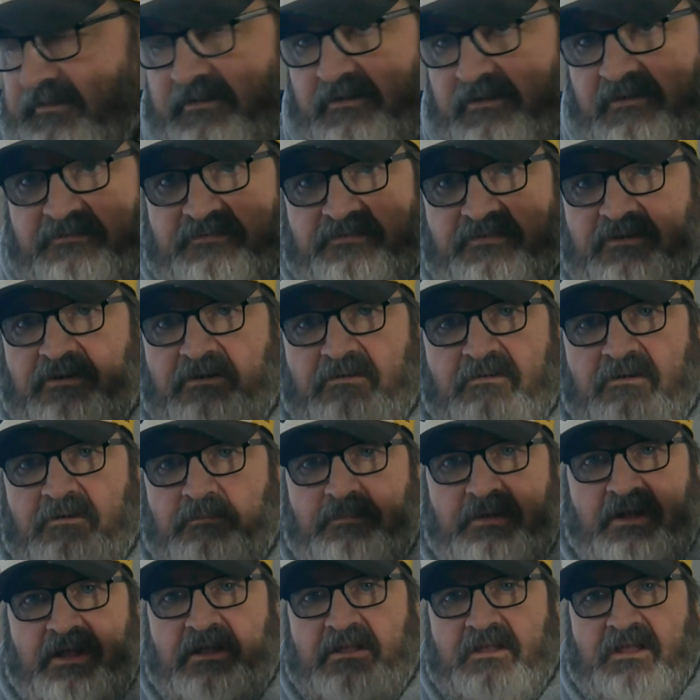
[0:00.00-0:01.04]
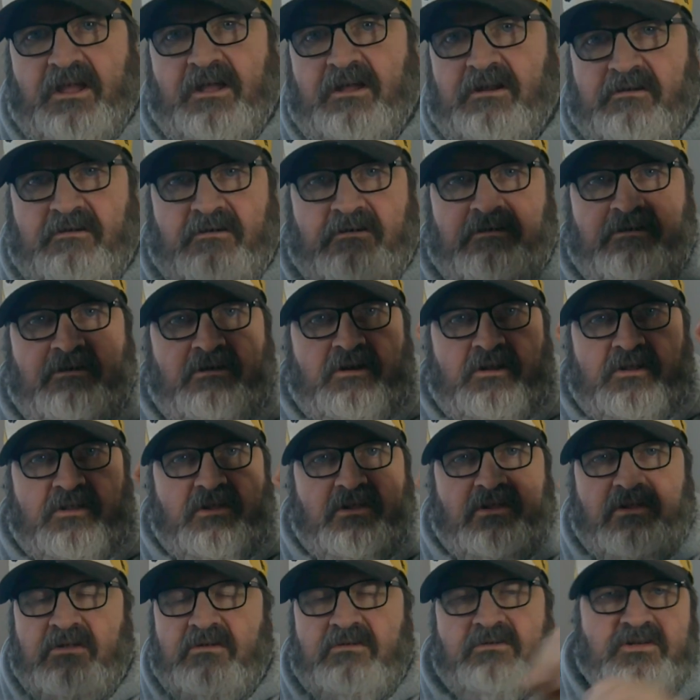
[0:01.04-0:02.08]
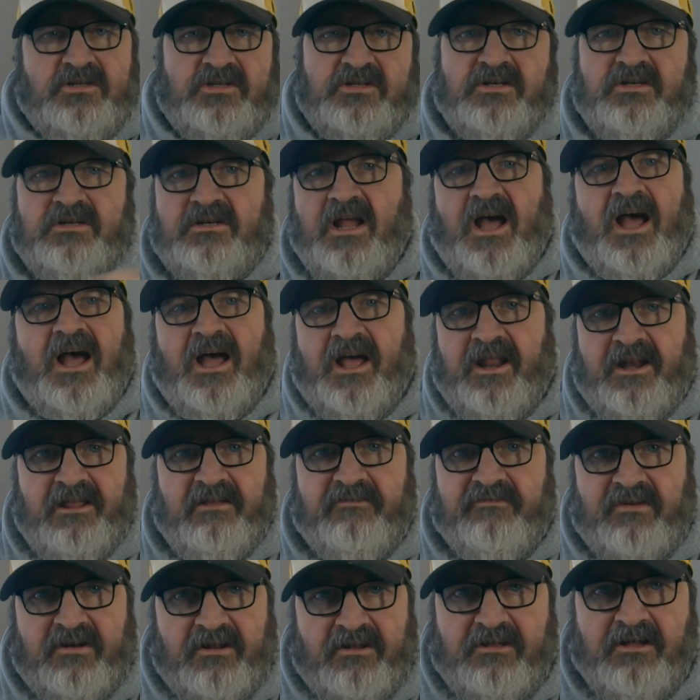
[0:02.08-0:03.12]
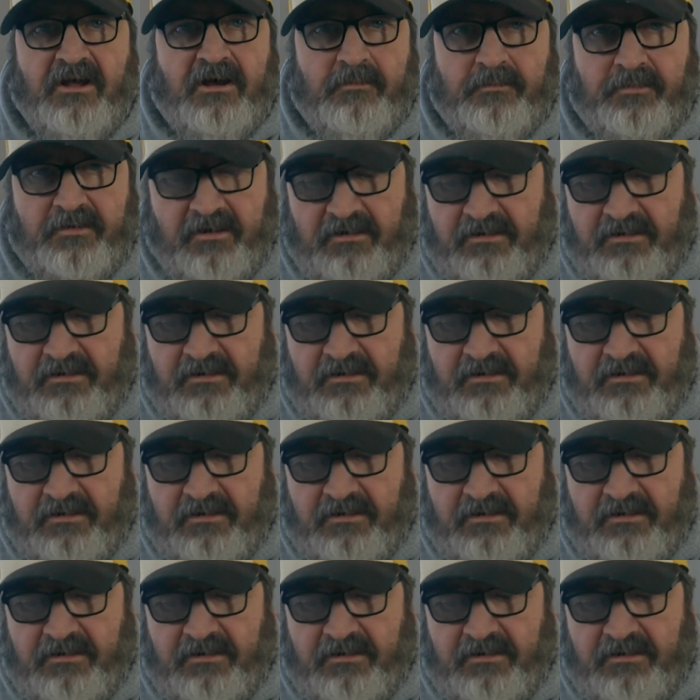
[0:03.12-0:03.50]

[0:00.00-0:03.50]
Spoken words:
if you're a beginner, you should not even come